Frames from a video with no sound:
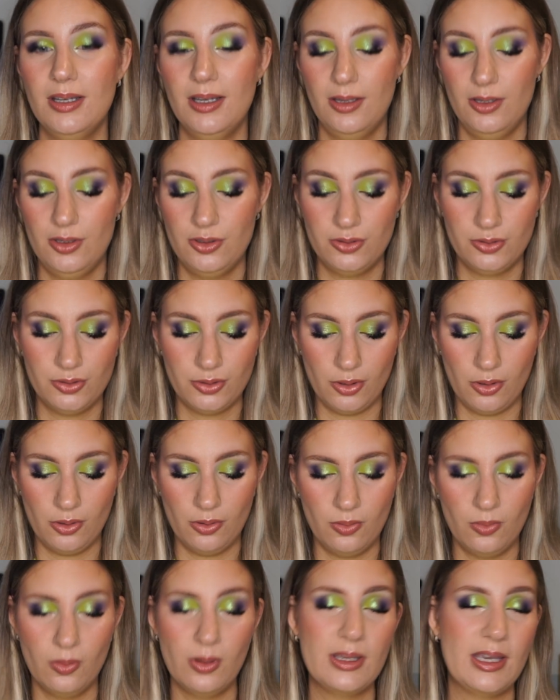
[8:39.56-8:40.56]

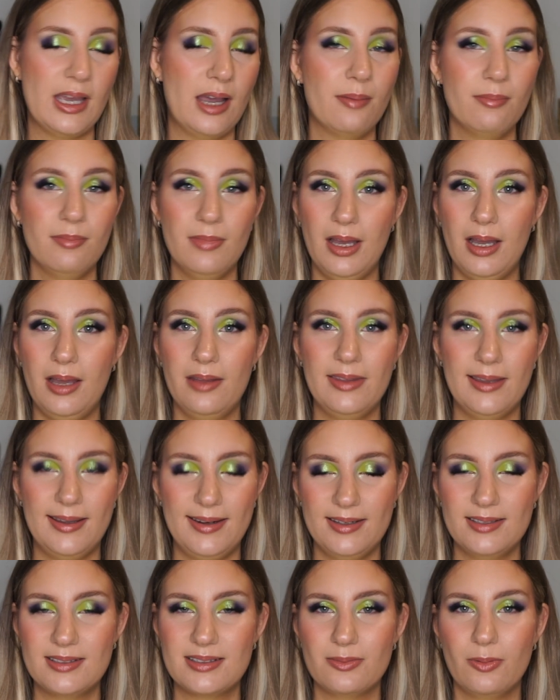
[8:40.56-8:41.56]
So yeah, that
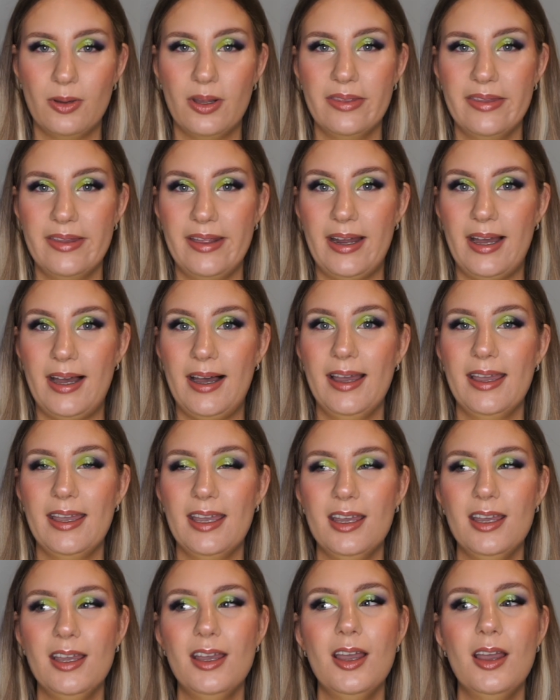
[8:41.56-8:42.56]
is one that I
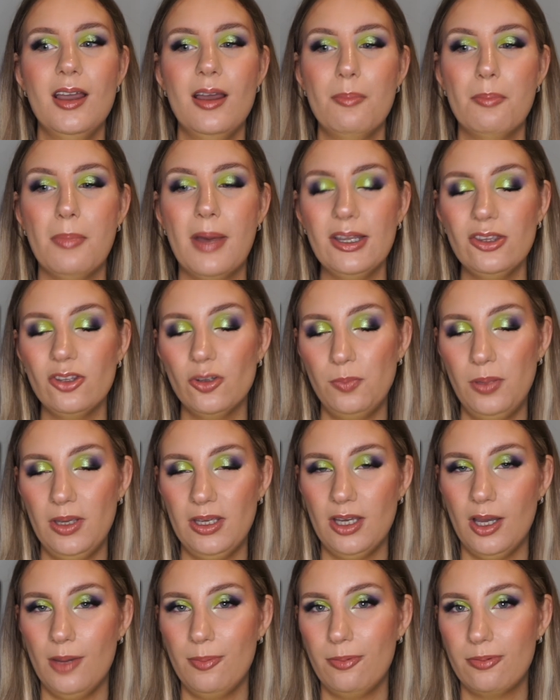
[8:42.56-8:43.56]
might not pick
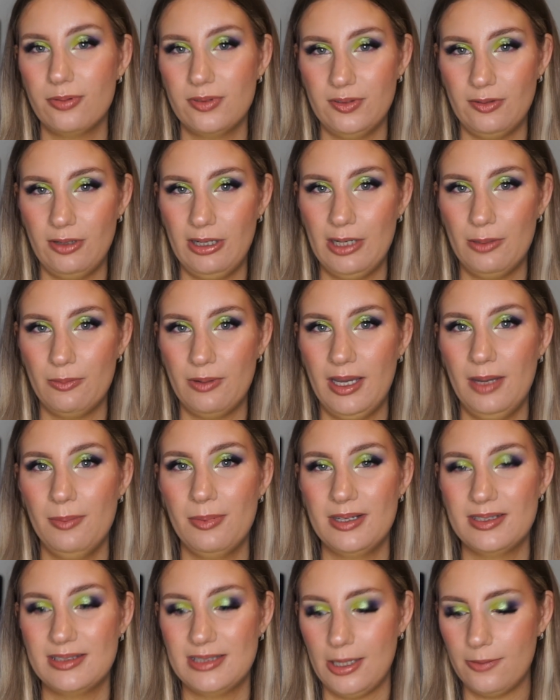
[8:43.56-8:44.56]
up straight away, but
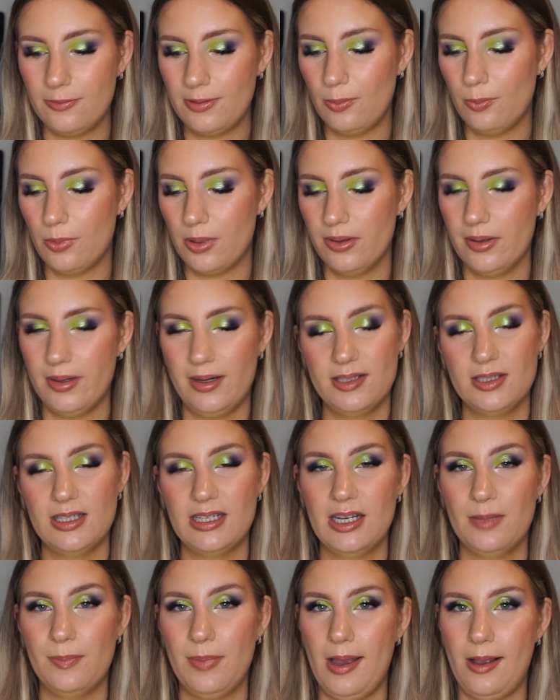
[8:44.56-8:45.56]
it's definitely one that is in
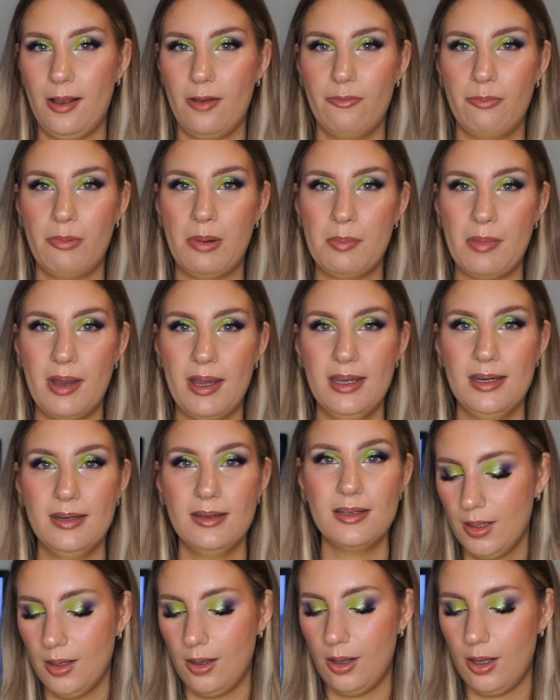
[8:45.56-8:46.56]
the back of my mind.
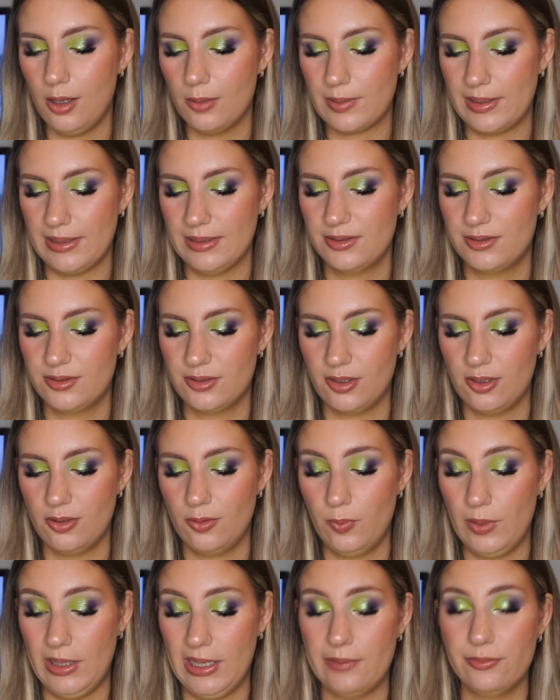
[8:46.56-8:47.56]
Alright, so
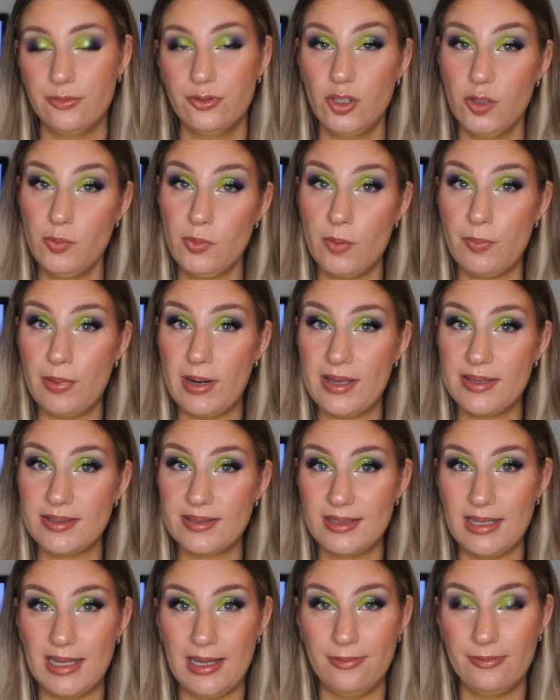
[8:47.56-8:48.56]
we have 2 more brands
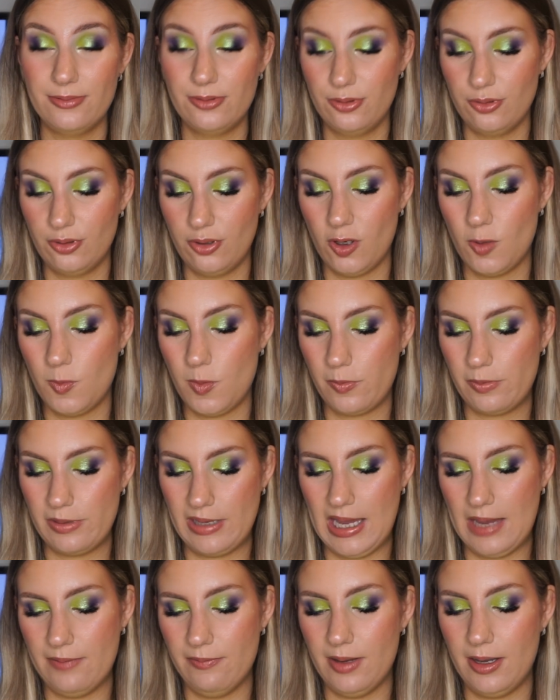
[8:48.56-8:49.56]
left to go, but we
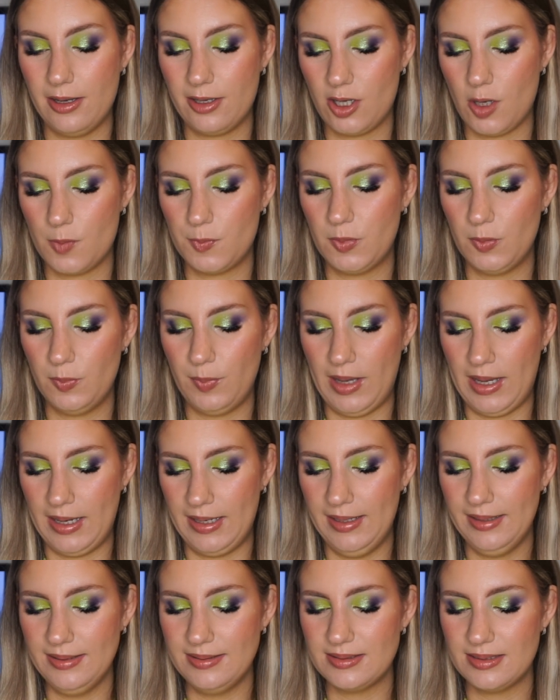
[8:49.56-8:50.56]
have a couple
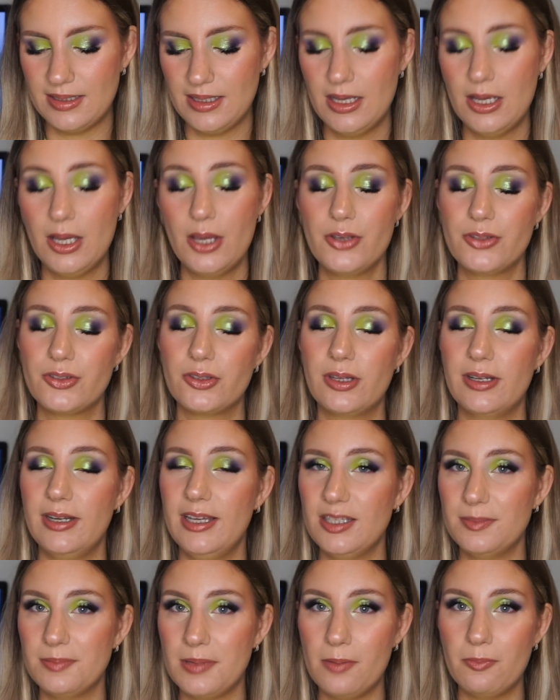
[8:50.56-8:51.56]
palettes. So the
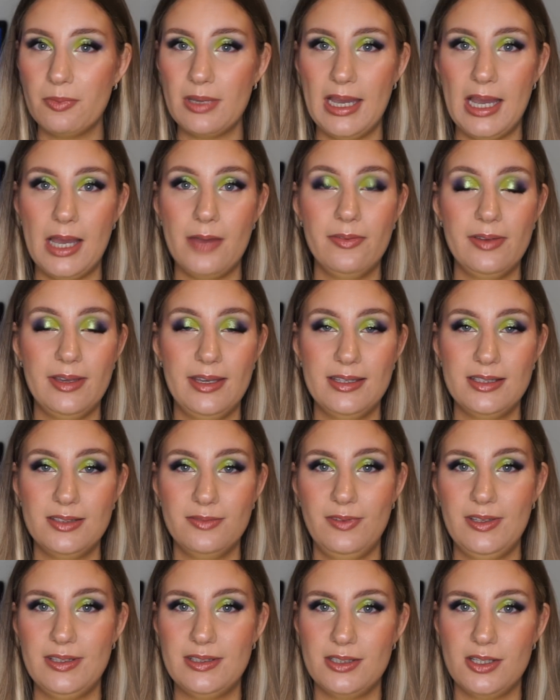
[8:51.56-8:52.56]
next brand we have is
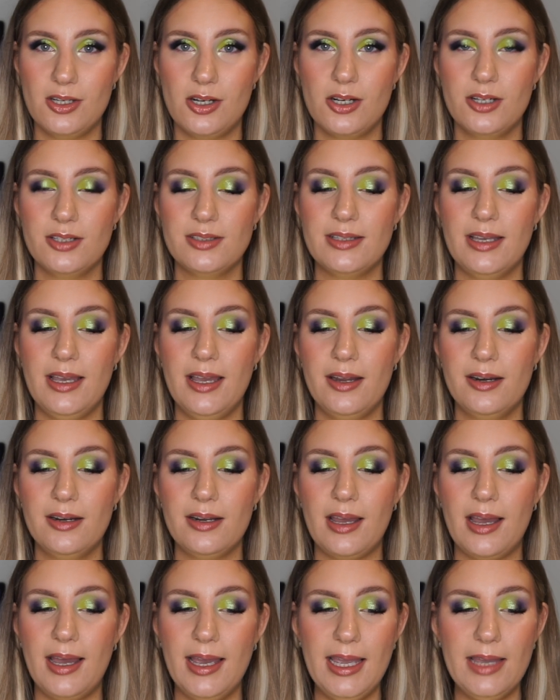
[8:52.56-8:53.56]
Viseart, and
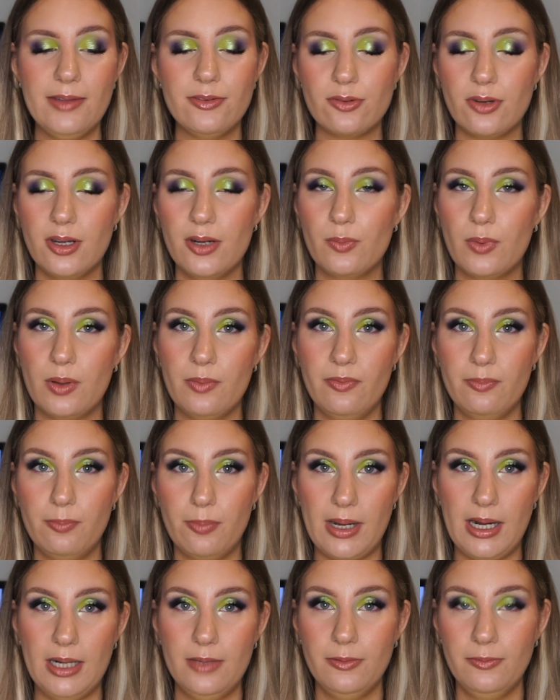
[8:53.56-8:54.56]
I have tried one
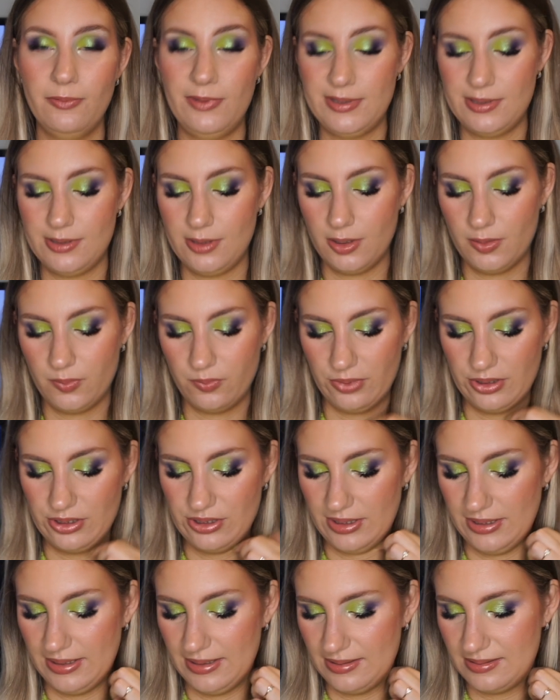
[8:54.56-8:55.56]
palette from Viseart, which
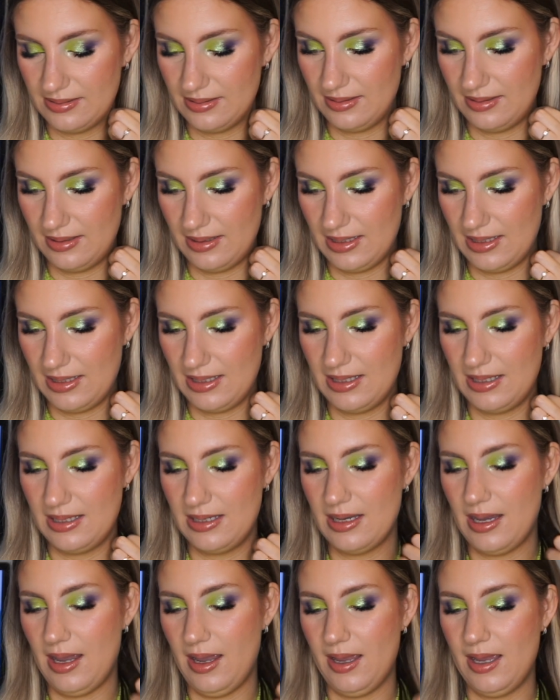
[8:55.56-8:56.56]
is
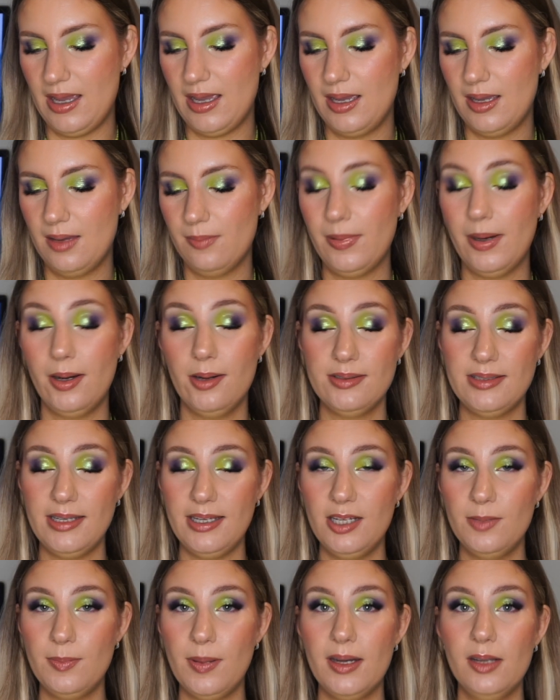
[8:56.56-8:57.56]
the Paris
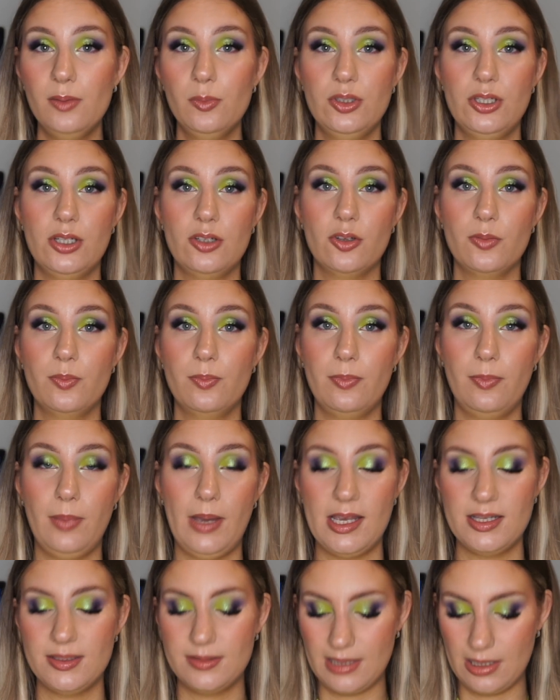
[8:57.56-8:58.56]
Edit palette, which I got
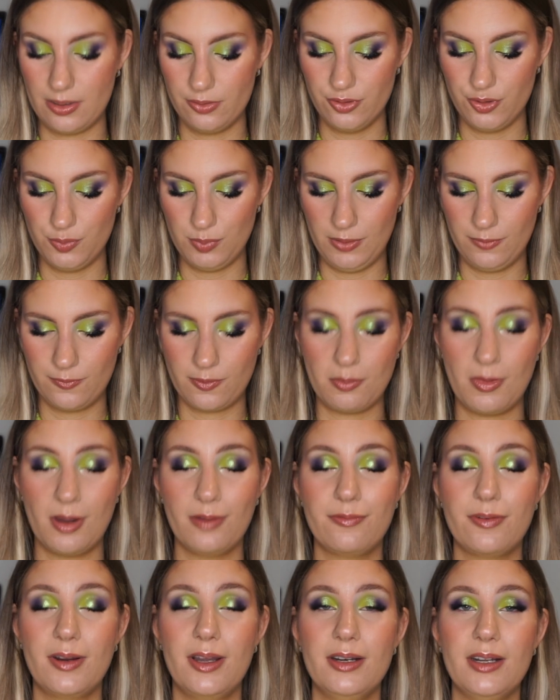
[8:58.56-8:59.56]
passed down to me from my
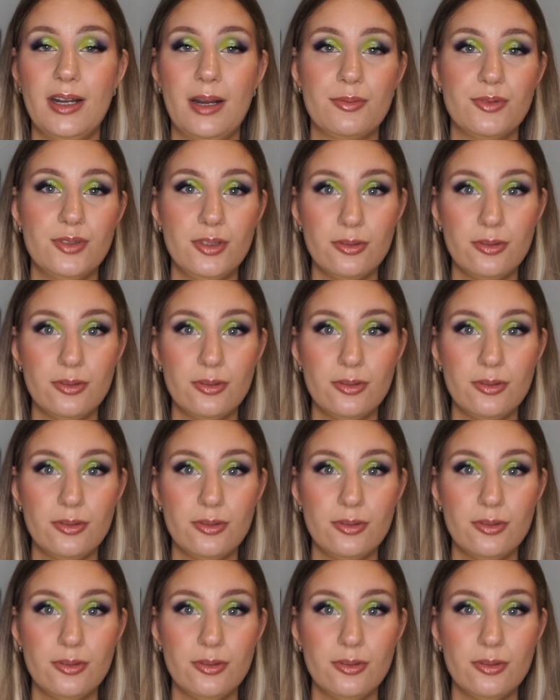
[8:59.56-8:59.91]
friend, and I'm so